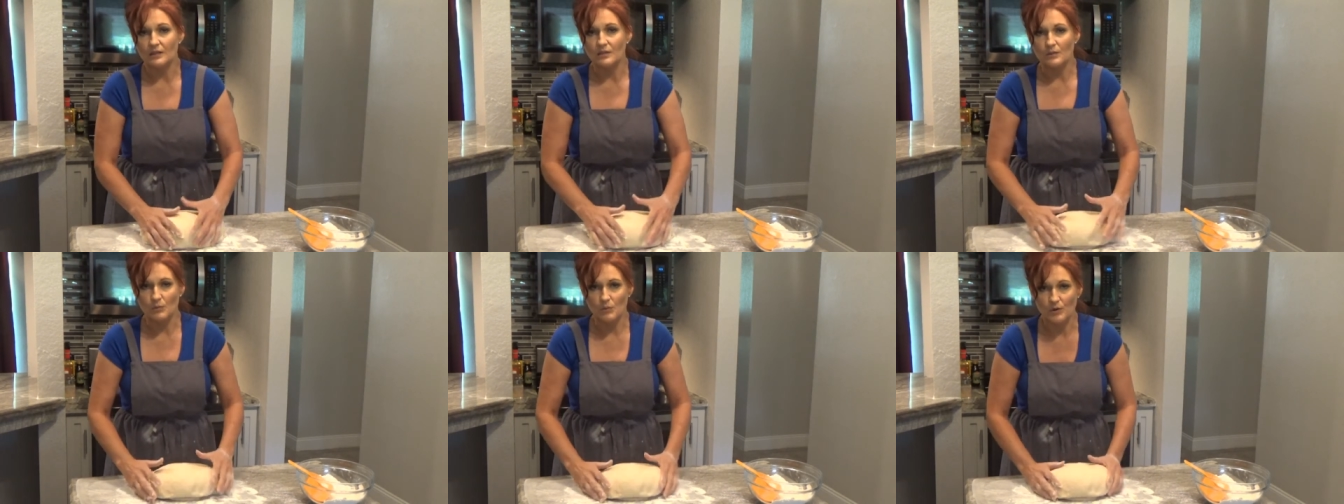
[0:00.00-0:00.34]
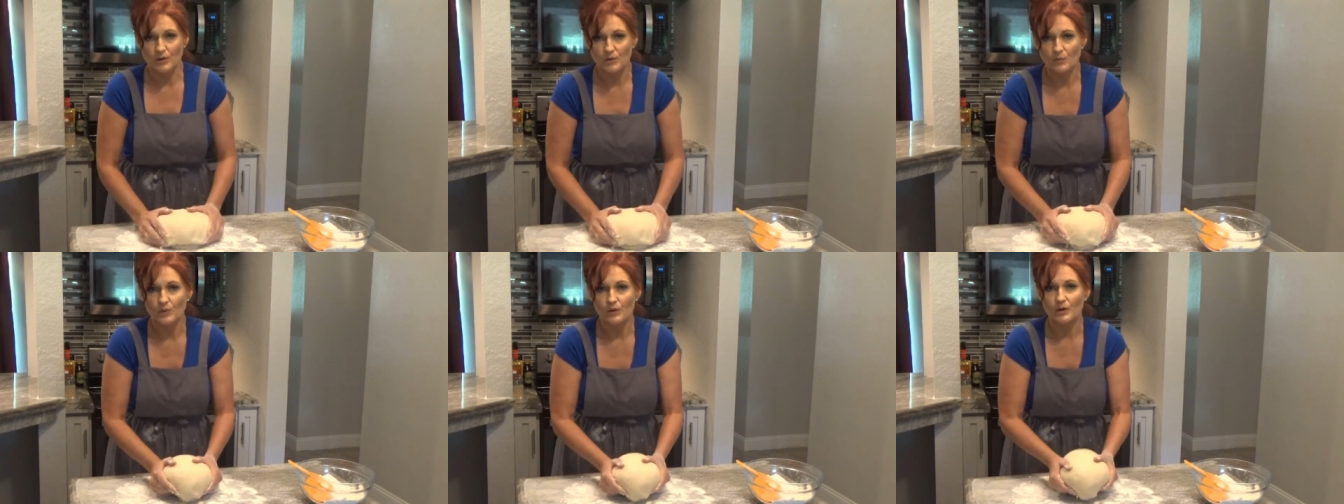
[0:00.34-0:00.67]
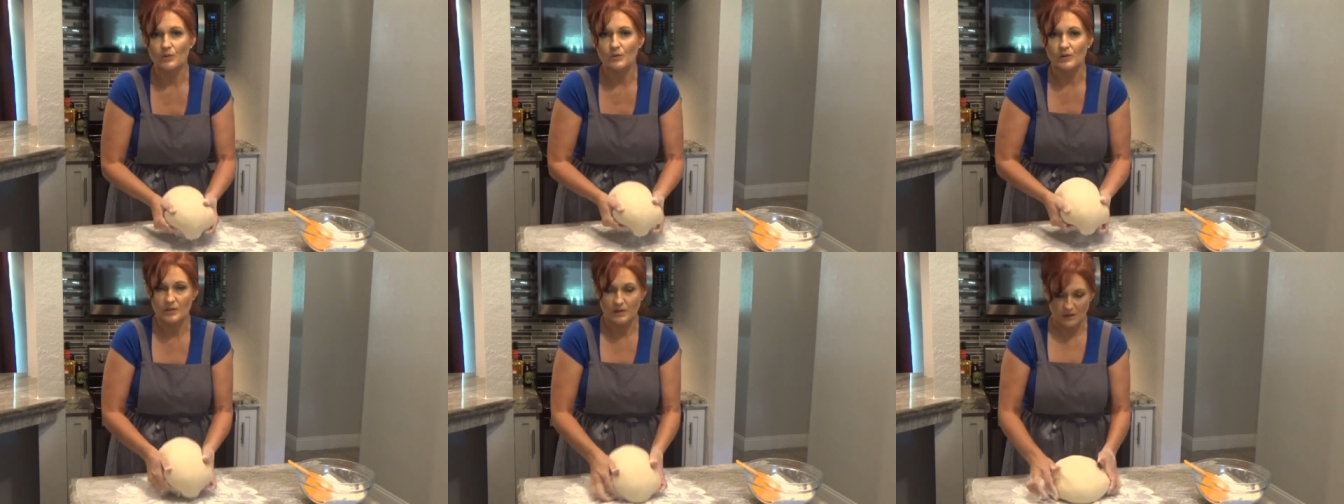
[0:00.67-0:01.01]
The more you work
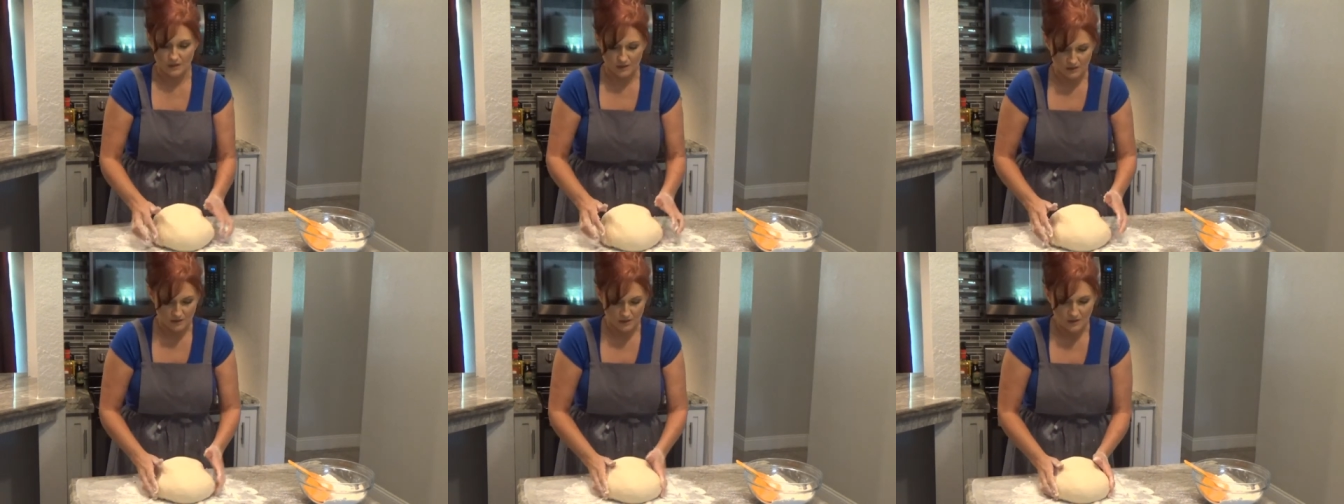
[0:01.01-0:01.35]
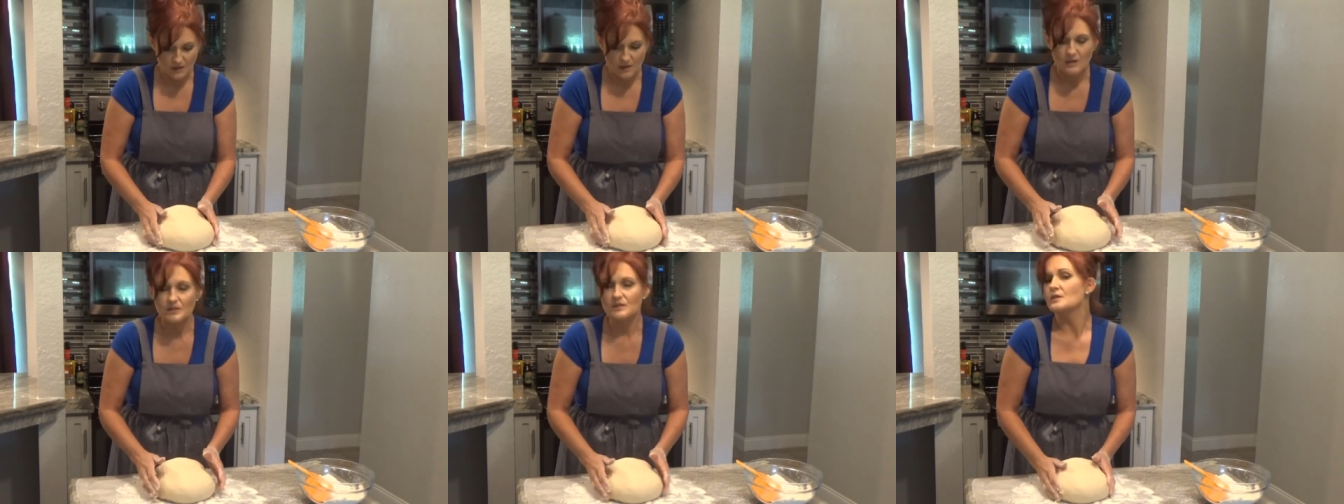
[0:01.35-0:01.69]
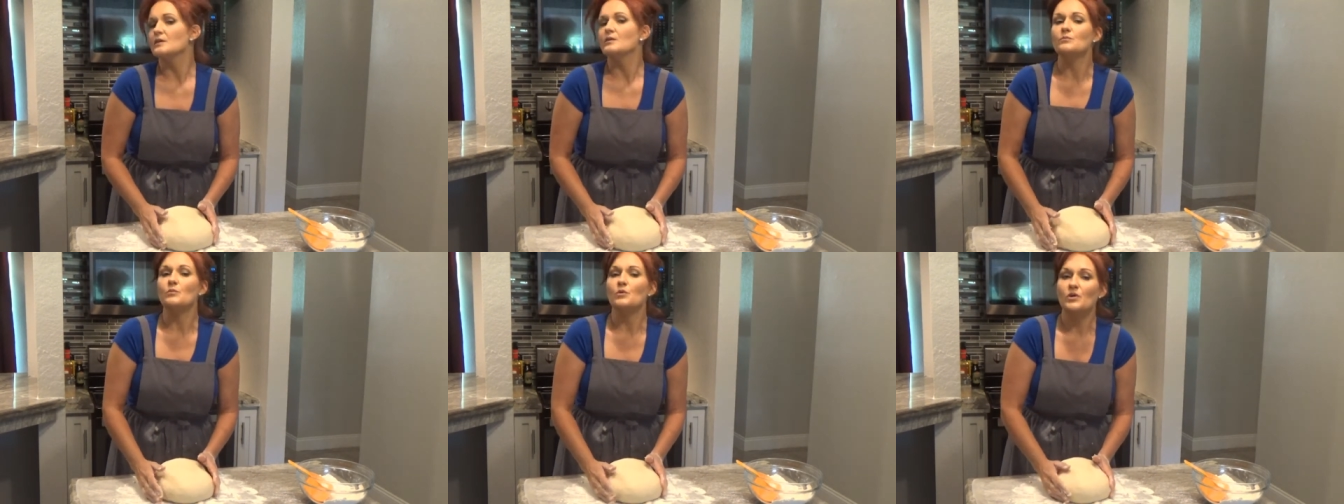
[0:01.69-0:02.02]
with it,
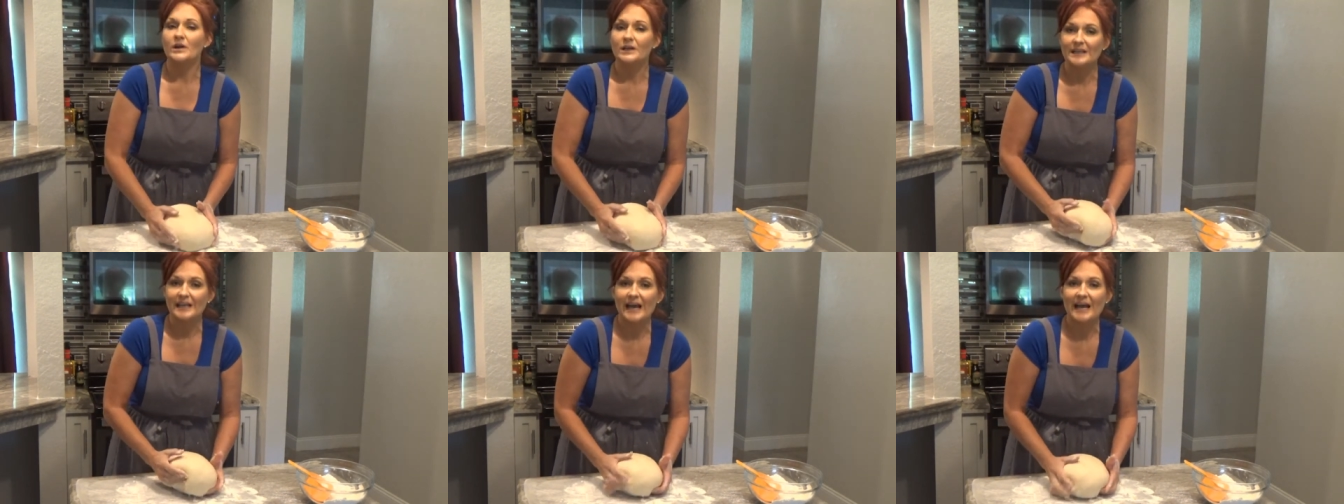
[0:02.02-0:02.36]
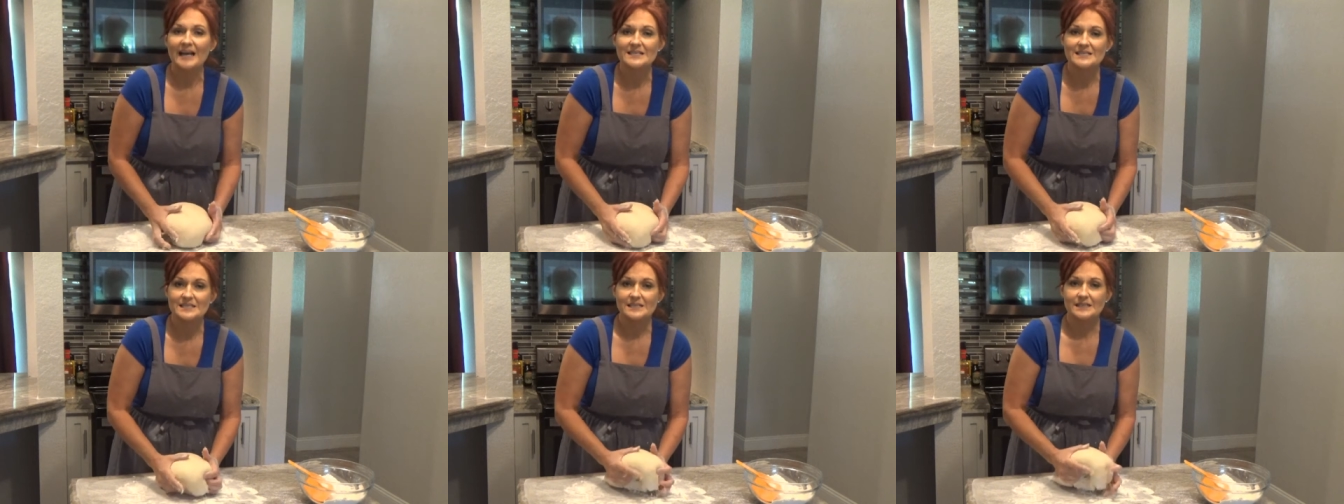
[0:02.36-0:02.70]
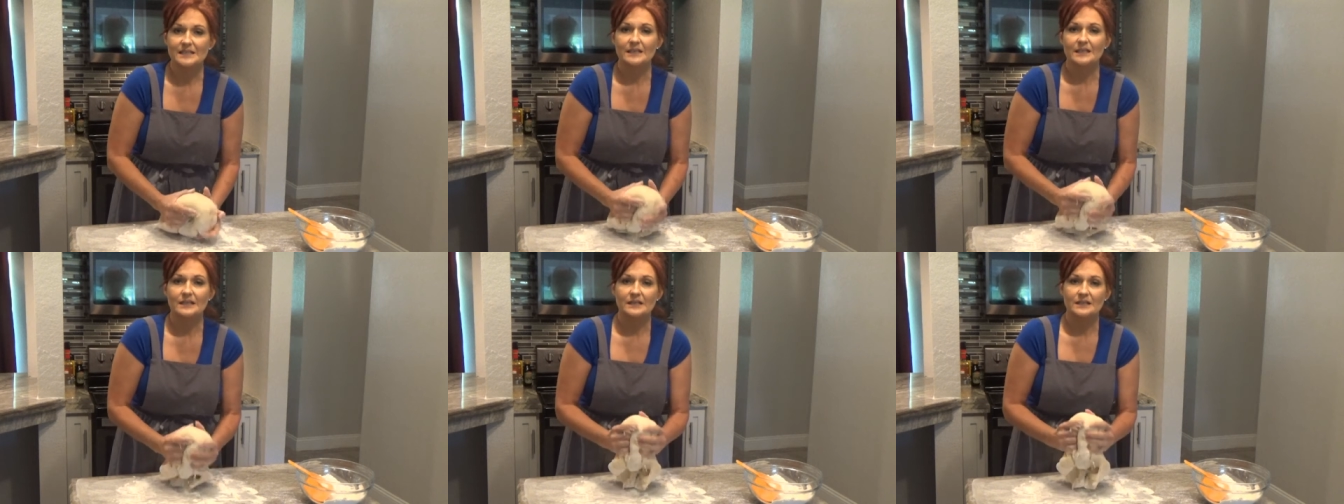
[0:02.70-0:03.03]
the more elastic
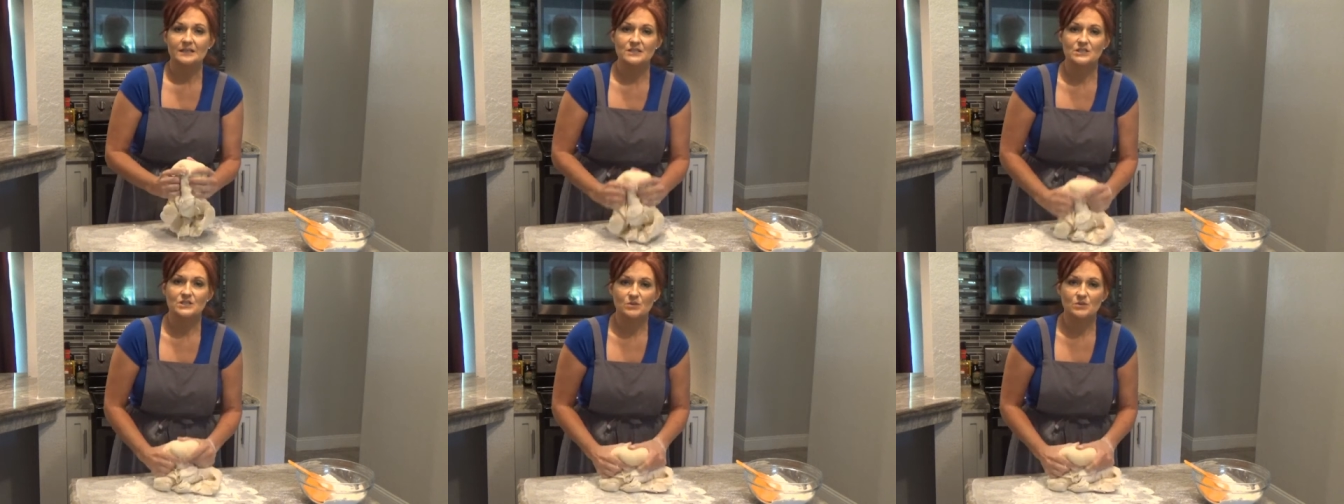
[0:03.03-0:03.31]
it gets,